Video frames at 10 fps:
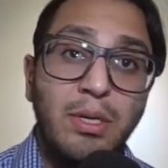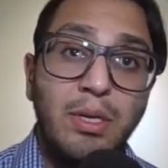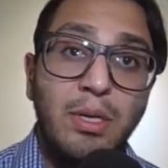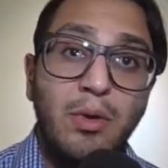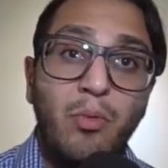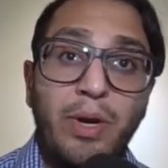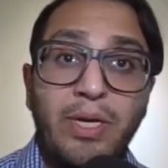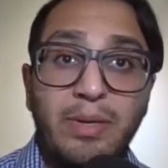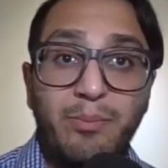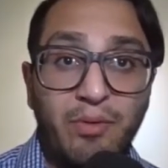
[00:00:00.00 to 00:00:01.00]
where it
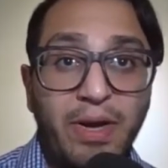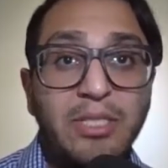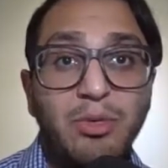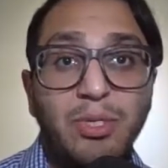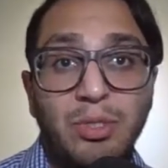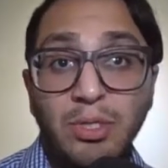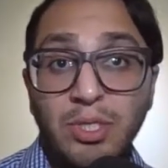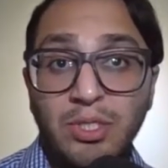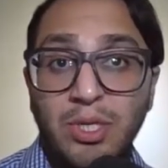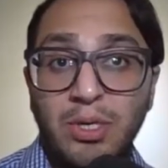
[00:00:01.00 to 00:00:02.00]
provides you a search
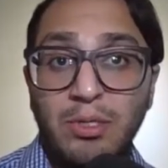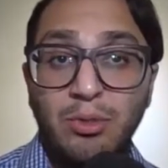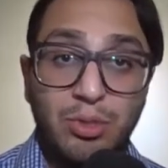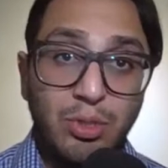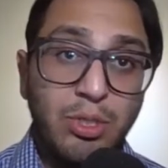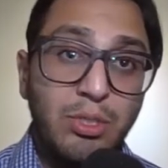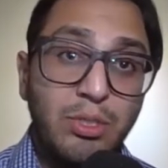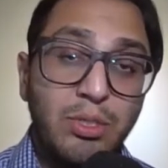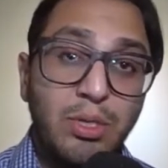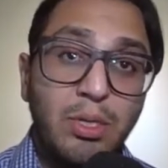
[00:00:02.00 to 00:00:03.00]
engine to search
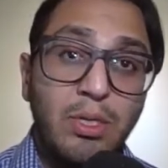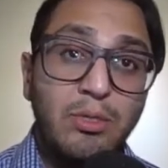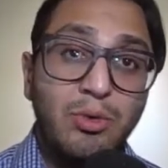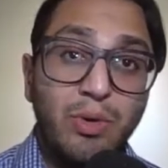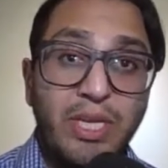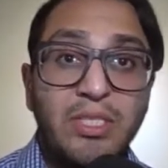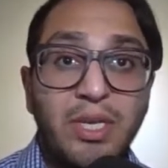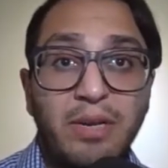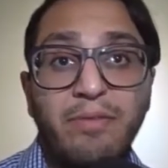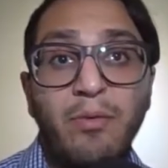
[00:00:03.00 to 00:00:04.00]
through each and
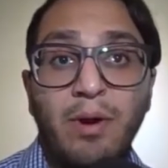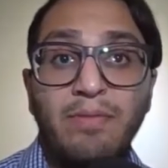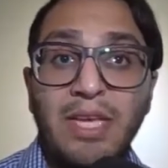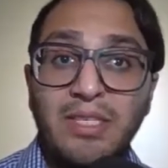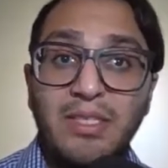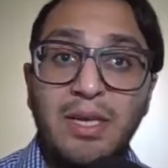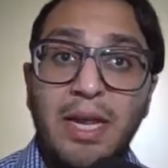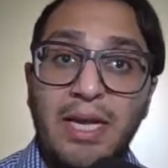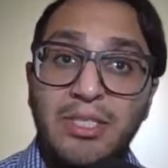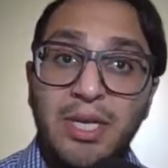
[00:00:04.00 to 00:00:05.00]
every one of the SSL
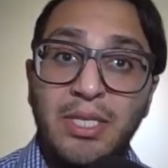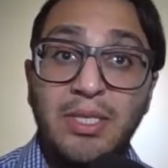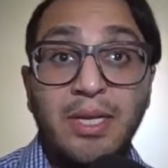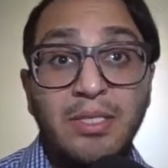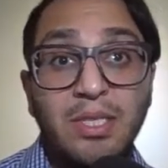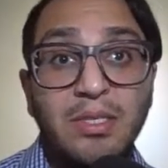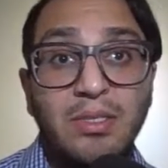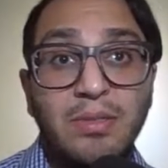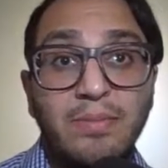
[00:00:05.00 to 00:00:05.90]
handshakes that it sees.